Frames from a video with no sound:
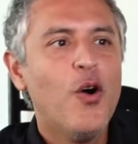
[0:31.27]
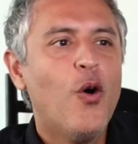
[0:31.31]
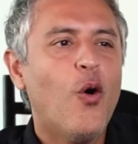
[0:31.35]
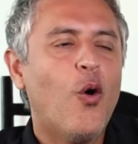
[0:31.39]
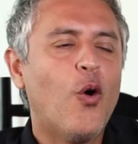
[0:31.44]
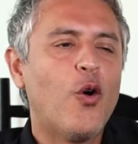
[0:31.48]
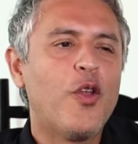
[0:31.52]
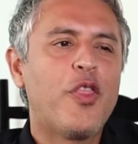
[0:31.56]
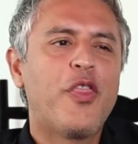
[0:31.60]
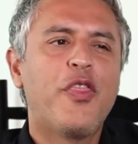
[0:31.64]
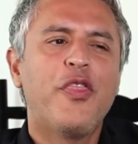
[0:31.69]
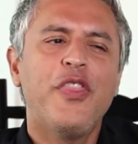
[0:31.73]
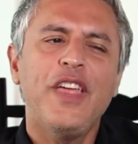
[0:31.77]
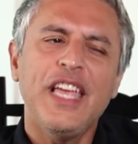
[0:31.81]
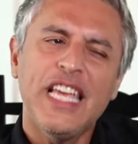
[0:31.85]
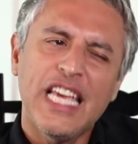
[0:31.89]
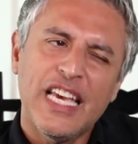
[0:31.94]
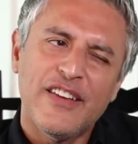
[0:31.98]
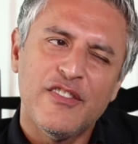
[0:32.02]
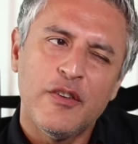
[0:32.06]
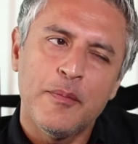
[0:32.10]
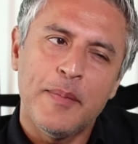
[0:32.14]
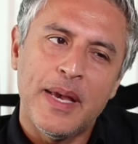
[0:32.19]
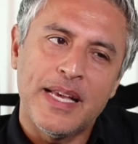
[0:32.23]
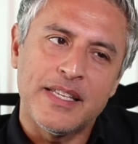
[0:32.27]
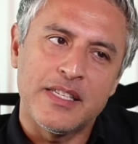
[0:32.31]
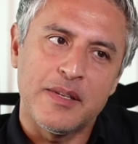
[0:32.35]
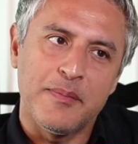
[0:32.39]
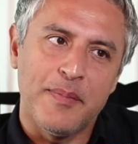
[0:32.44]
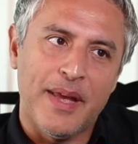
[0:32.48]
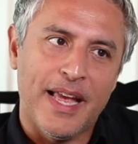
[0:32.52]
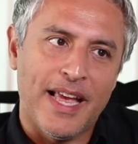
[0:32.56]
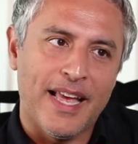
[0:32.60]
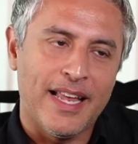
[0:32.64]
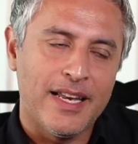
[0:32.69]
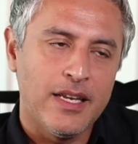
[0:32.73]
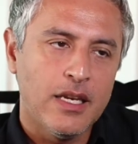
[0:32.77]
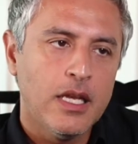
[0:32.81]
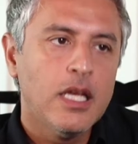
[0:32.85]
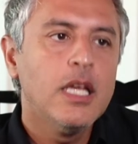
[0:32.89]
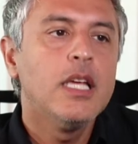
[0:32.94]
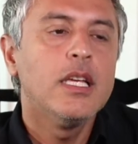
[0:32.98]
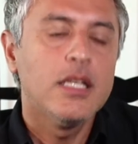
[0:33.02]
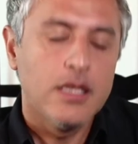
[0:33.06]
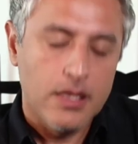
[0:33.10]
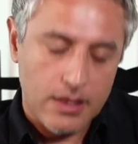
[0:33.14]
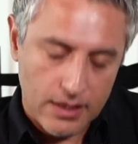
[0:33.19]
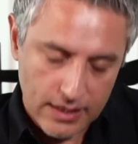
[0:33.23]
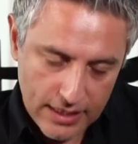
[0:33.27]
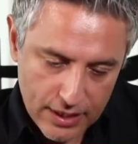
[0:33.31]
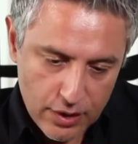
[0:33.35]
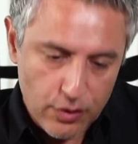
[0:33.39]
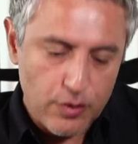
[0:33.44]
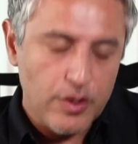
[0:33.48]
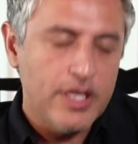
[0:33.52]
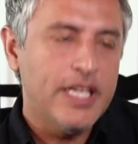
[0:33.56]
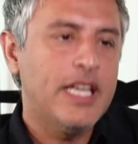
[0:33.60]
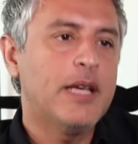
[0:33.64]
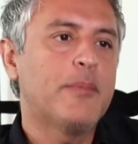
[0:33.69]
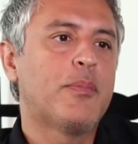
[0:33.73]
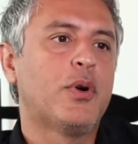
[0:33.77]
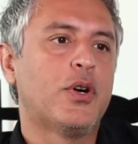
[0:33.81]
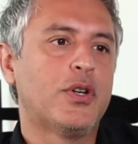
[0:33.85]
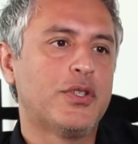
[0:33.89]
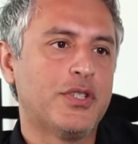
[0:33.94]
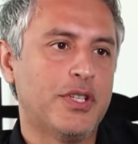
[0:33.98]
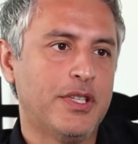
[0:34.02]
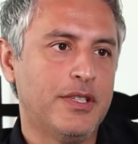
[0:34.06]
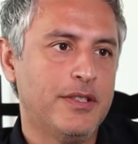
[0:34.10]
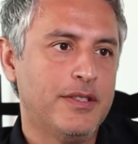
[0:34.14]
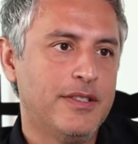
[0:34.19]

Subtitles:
or think of him as a man, literally a person.